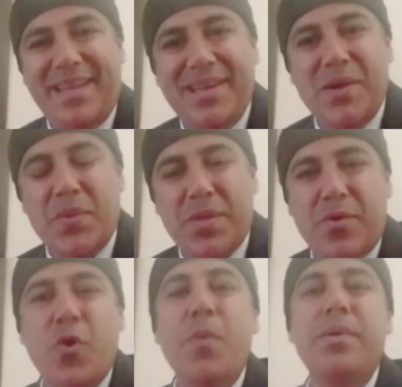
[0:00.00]
Hello
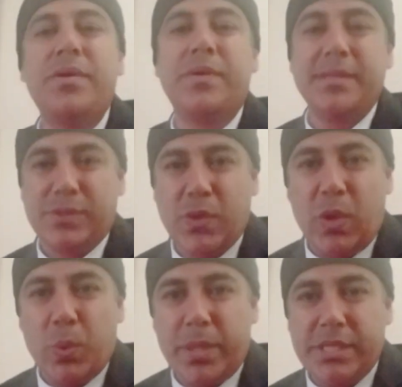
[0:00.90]
there, hope you're doing it as
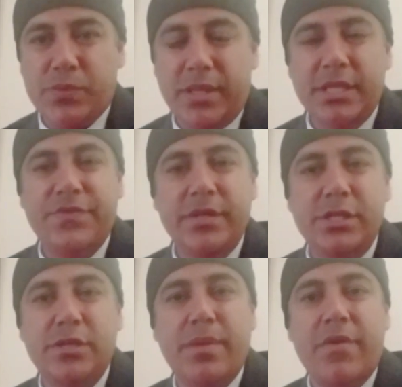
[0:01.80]
always. Well, this video
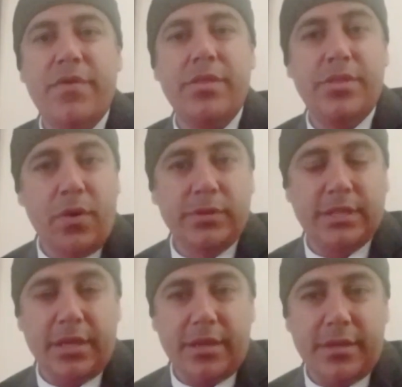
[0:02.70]
is about for those
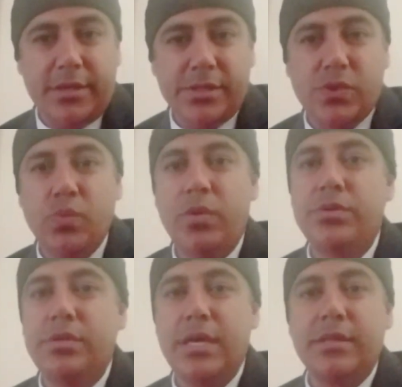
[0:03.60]
learners who
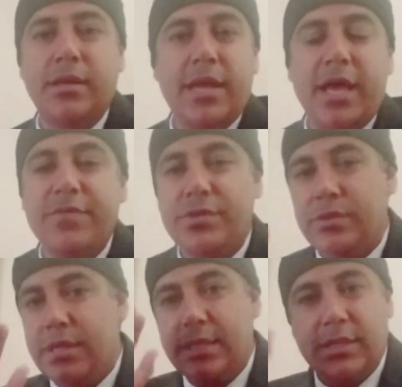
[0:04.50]
want to take their language to
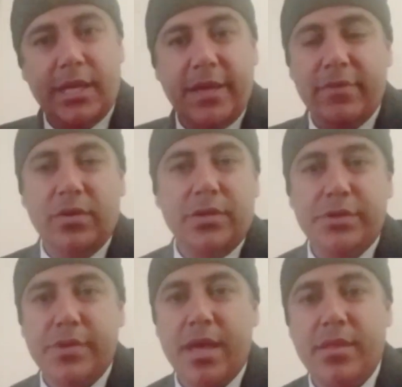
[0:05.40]
the next level
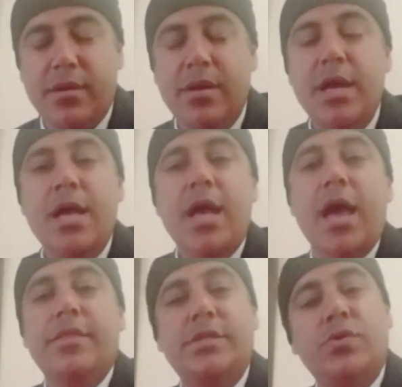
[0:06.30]
altogether.
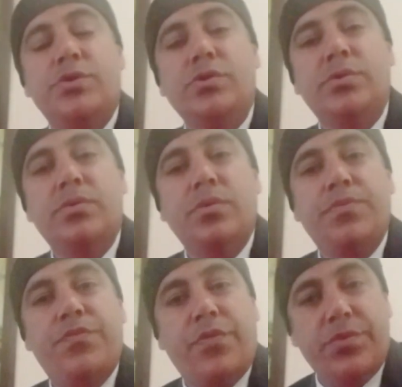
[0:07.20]
And this is also
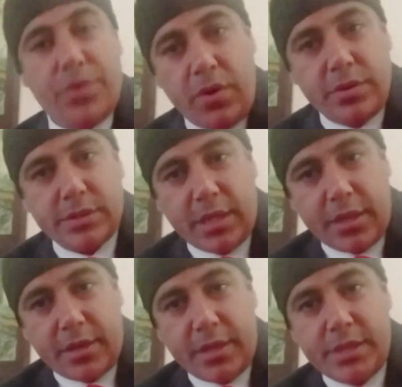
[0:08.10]
for those
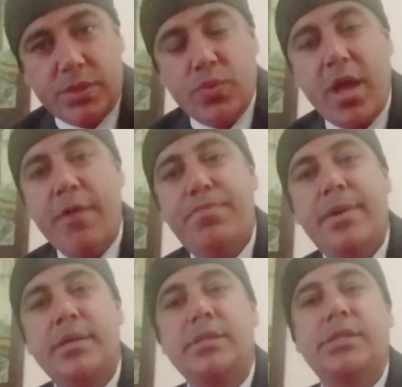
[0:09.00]
learners who have
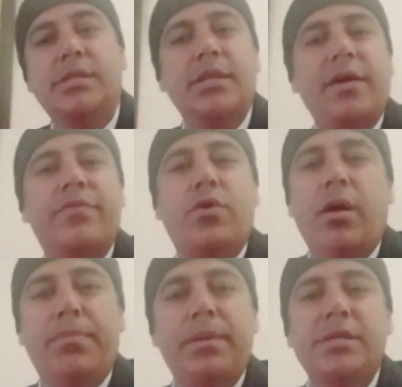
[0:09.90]
practiced enough
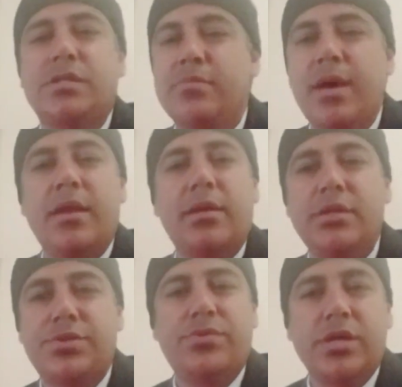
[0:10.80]
complex grammatical
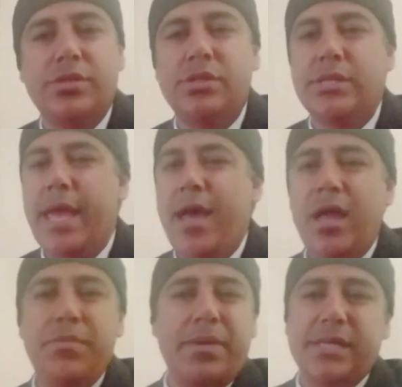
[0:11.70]
structures
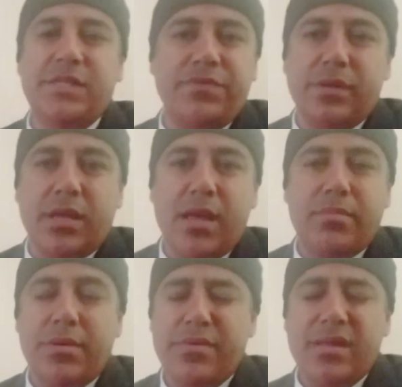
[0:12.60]
and passive
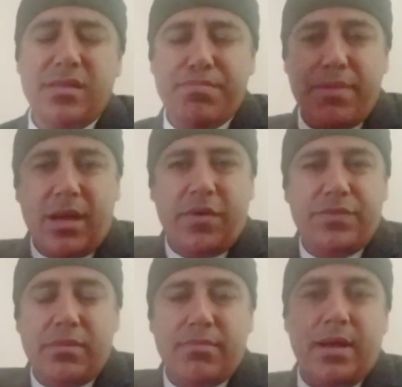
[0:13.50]
vocabulary at the back of
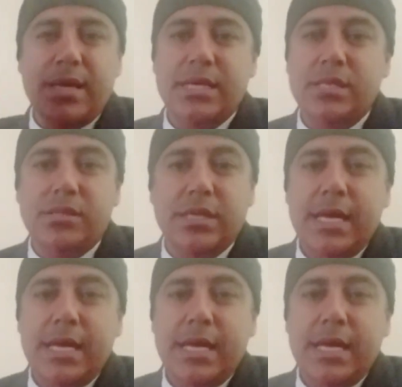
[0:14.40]
their mind.